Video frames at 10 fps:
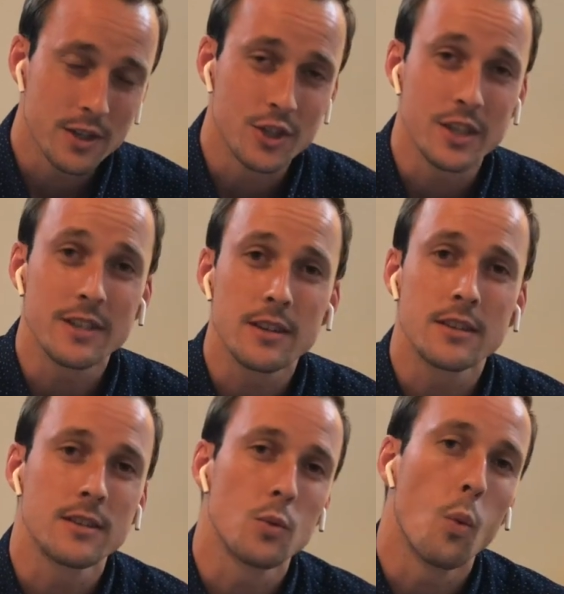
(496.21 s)

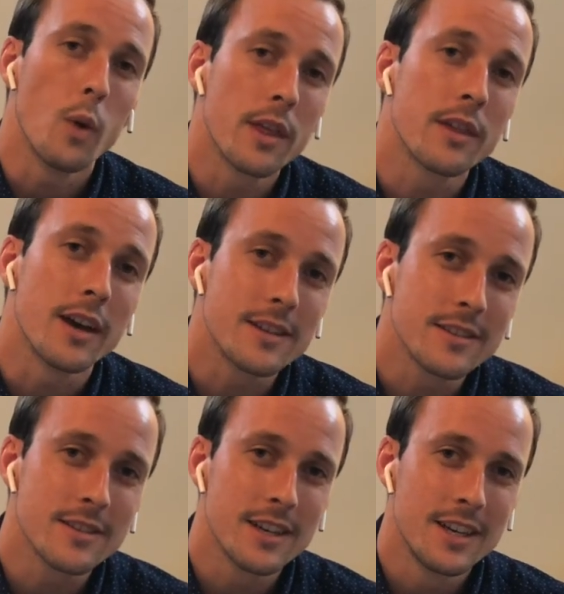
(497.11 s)
Jesus is with
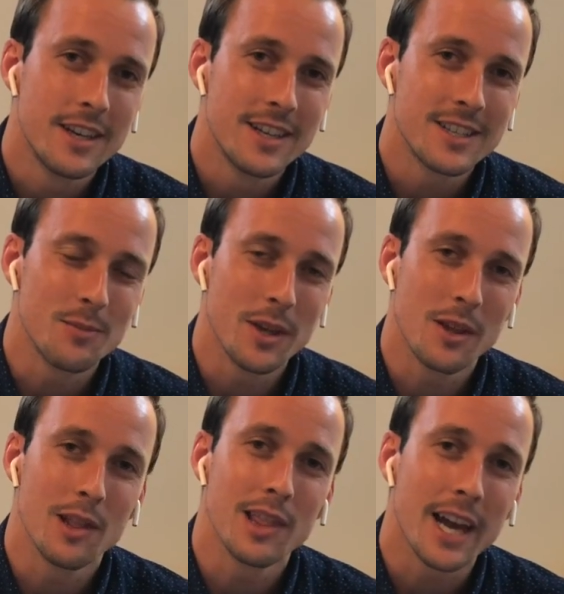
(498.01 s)
us to be
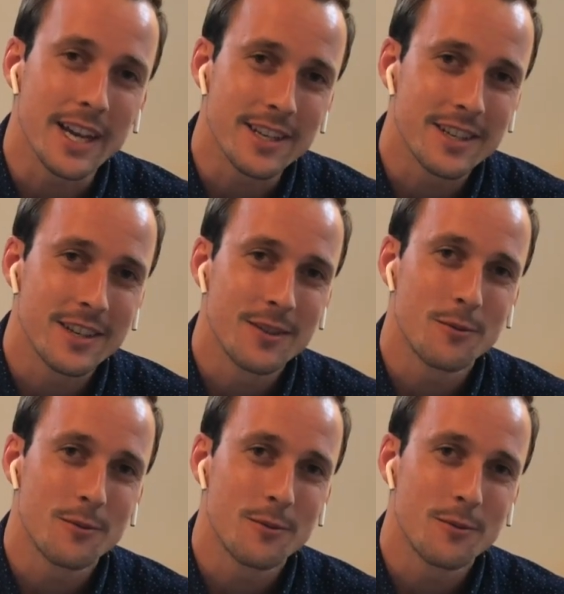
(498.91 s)
the light